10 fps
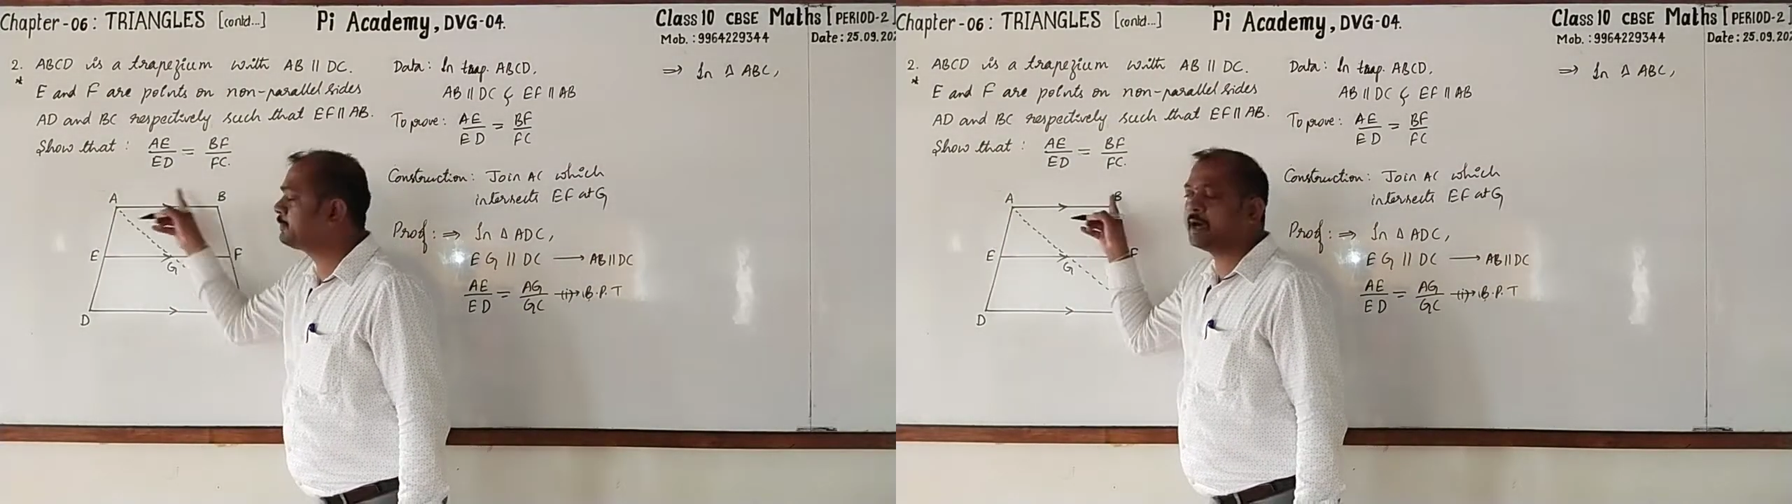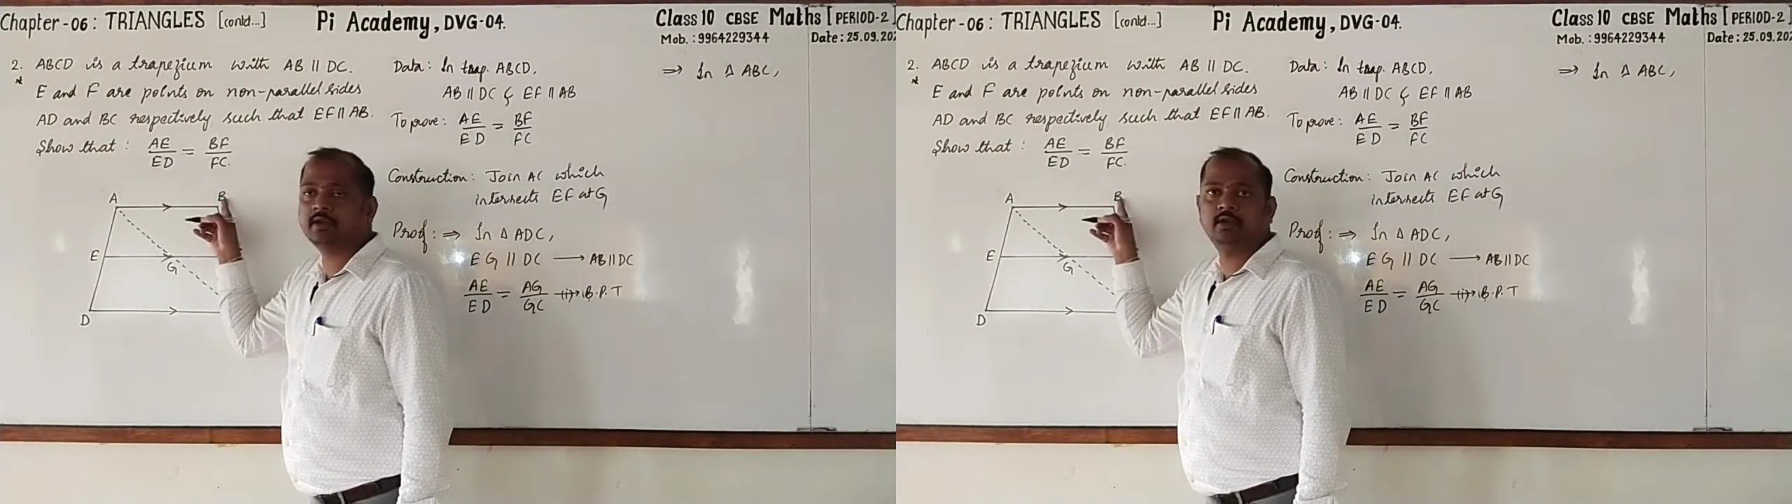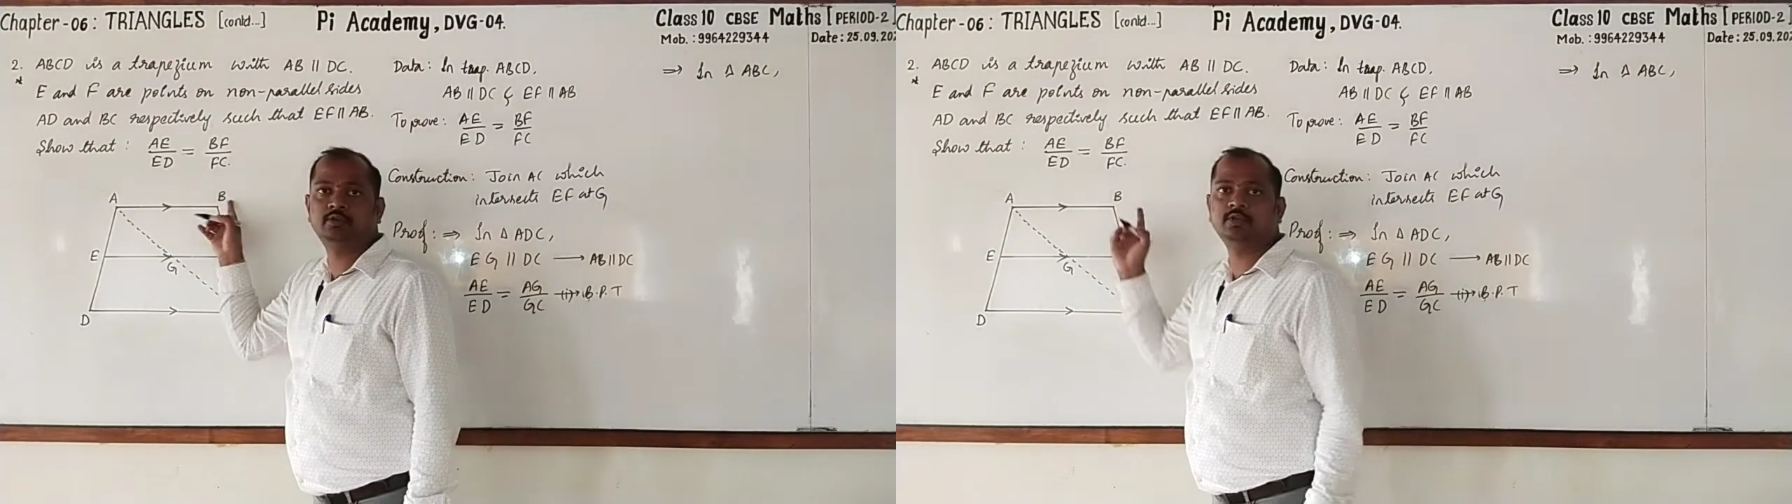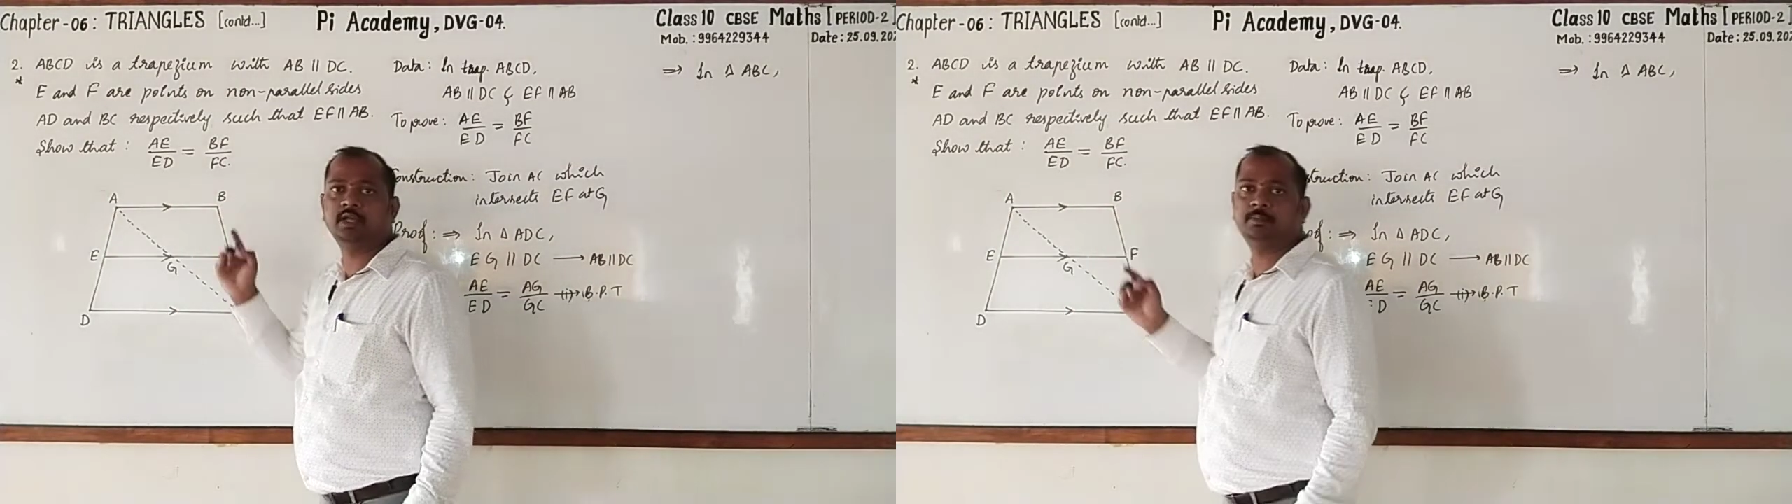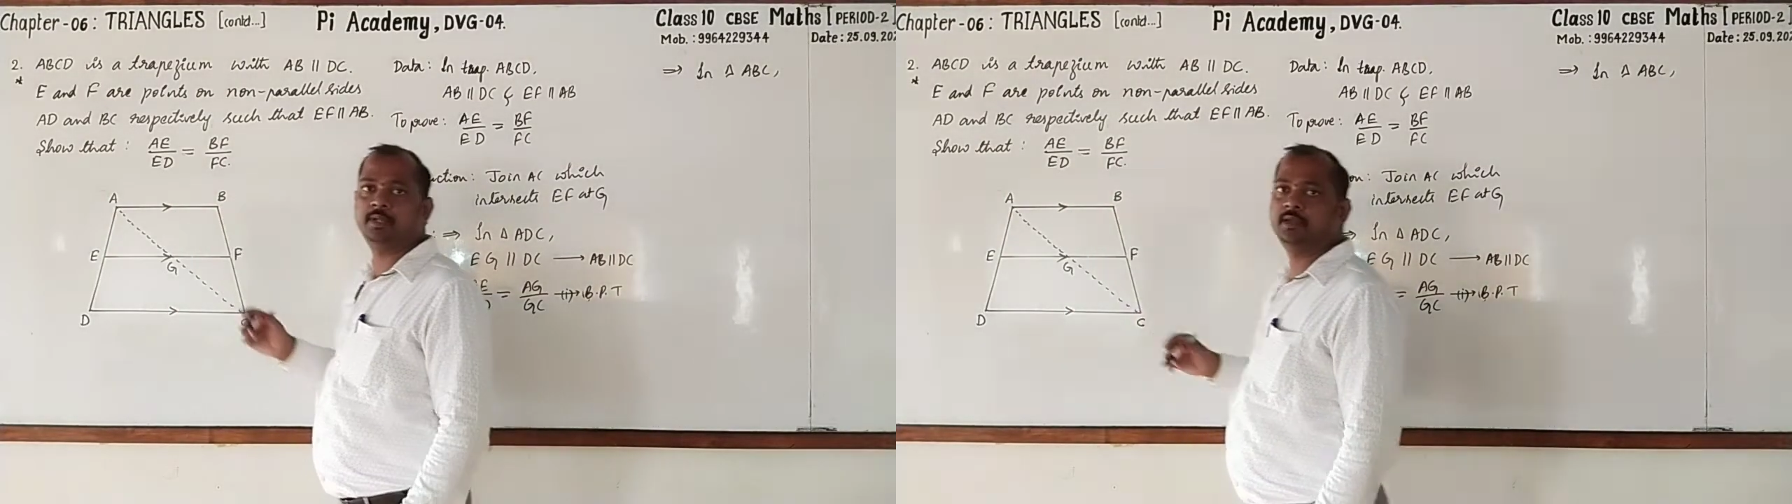parallel to
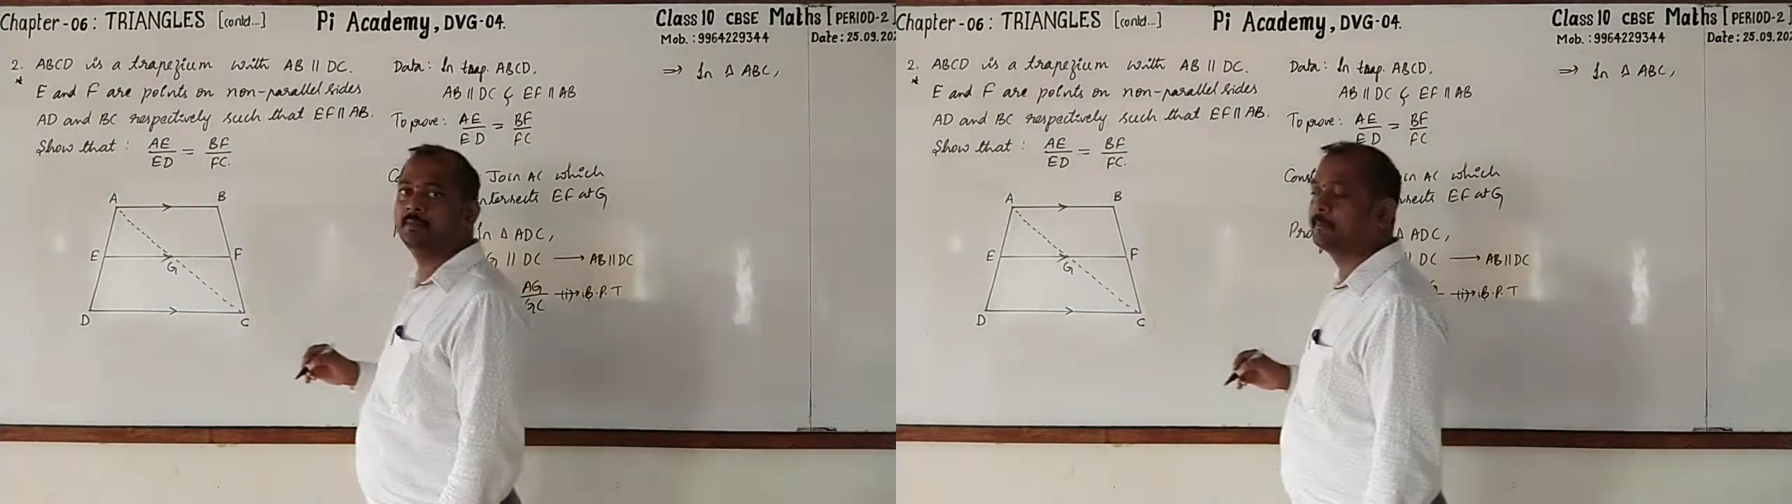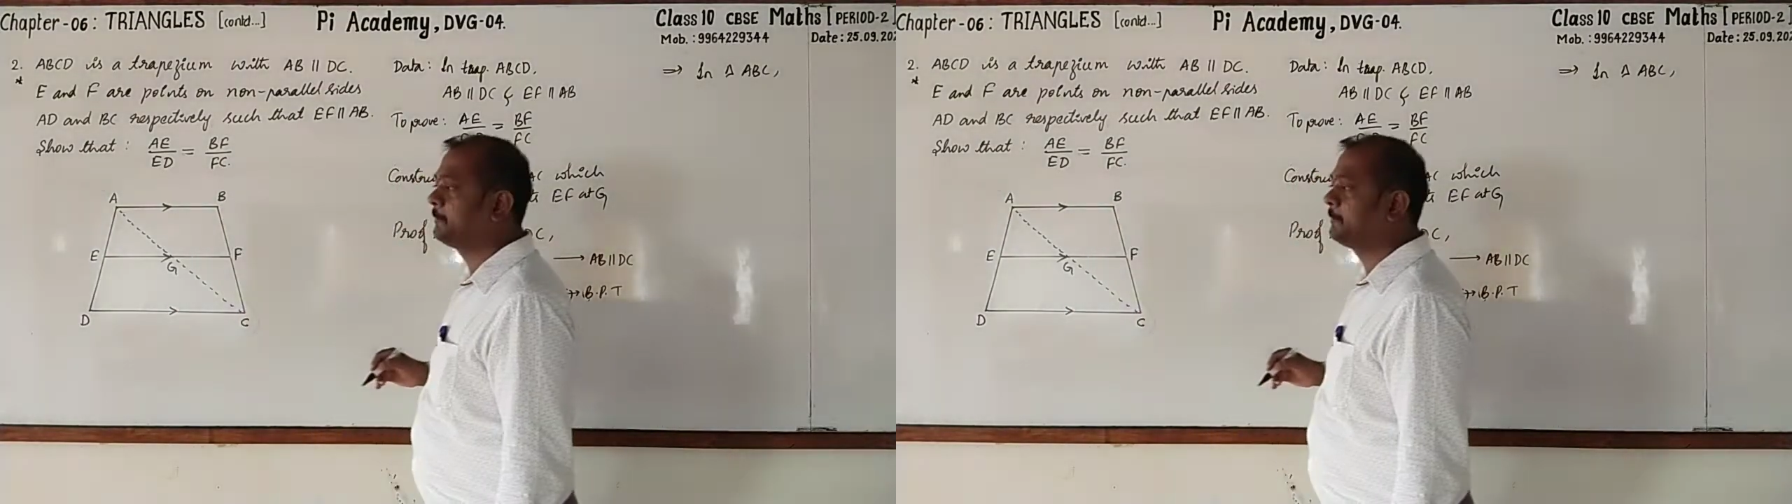AB.